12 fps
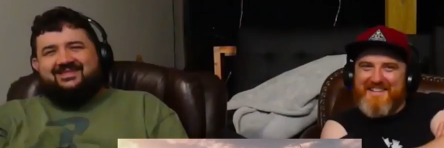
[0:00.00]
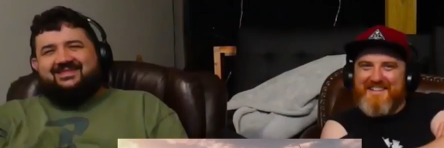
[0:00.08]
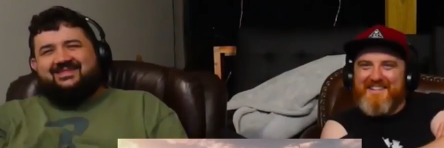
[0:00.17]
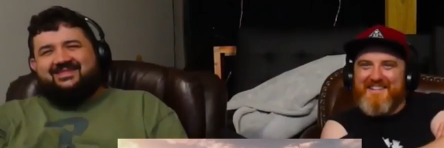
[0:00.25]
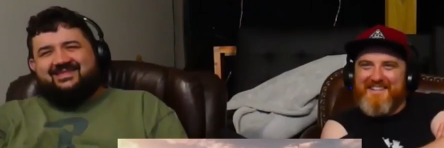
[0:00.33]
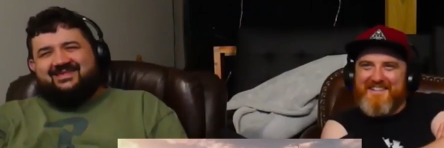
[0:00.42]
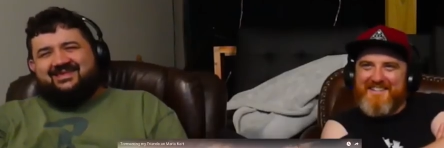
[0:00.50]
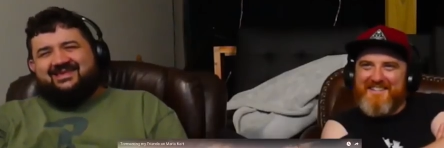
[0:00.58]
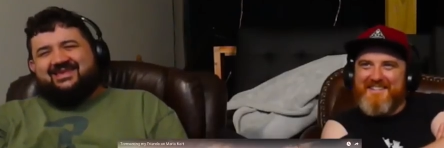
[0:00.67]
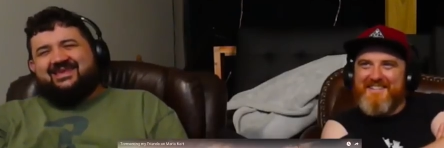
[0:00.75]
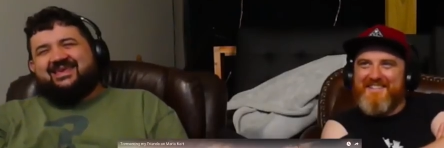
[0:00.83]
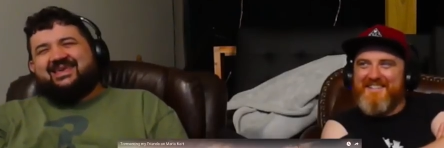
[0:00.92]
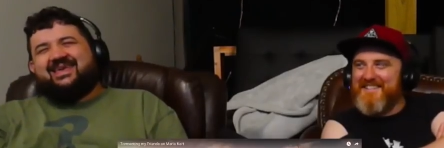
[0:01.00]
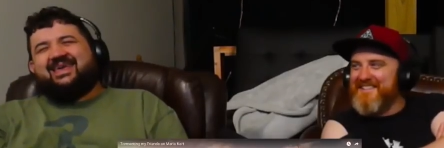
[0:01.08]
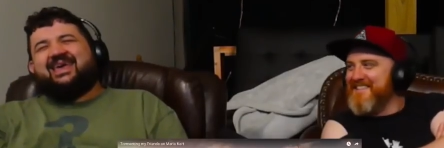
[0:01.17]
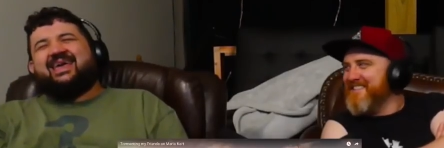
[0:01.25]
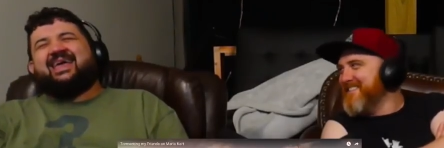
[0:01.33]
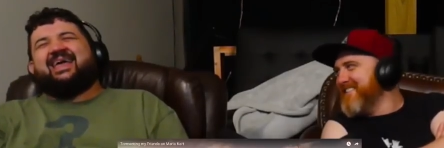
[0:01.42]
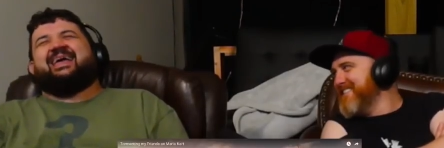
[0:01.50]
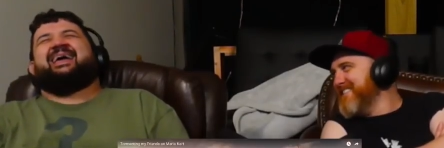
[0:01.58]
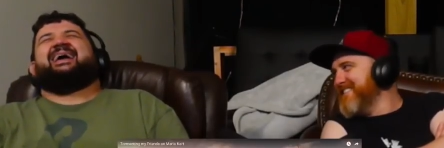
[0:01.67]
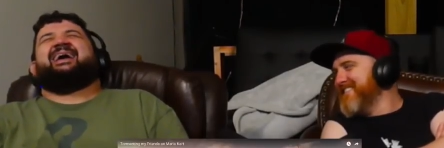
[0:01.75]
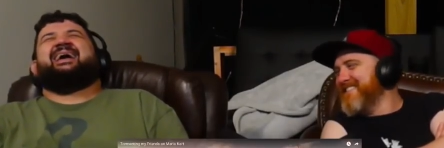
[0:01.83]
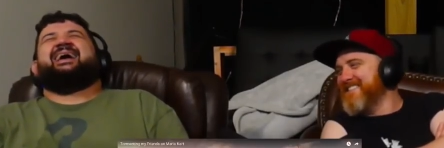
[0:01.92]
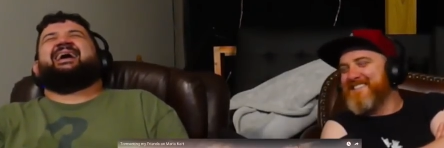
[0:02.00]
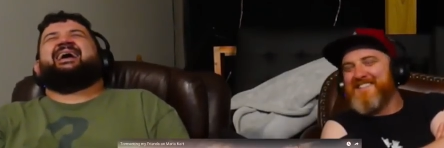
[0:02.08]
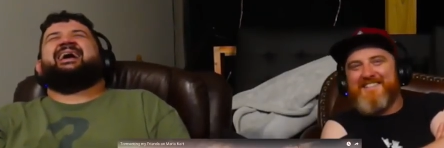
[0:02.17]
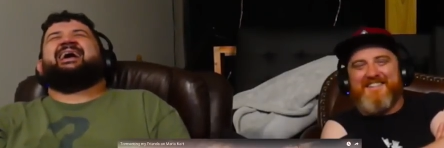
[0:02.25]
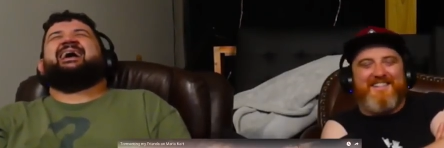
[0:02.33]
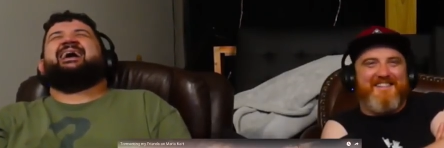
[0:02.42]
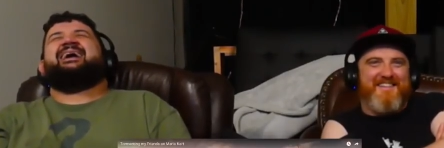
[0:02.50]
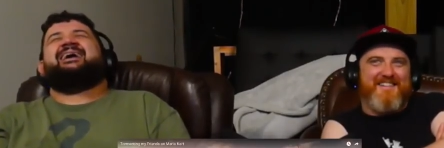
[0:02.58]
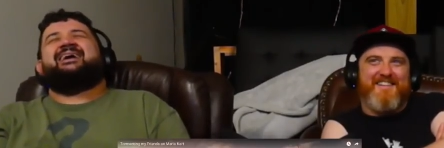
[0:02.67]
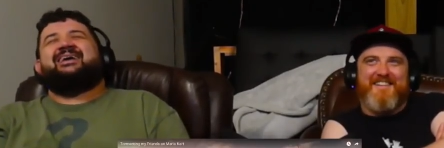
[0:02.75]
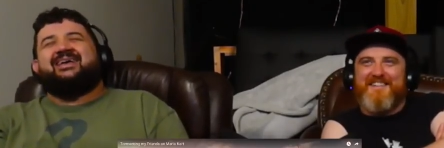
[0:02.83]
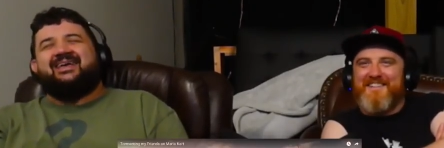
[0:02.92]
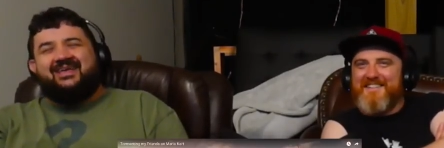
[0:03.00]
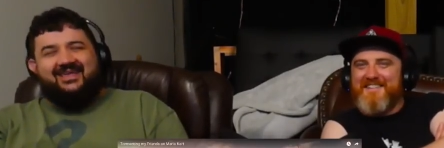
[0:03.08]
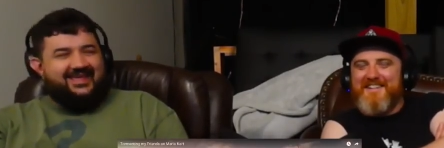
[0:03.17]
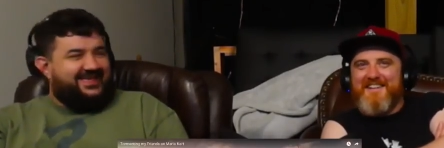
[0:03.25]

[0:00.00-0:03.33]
(no one is talking)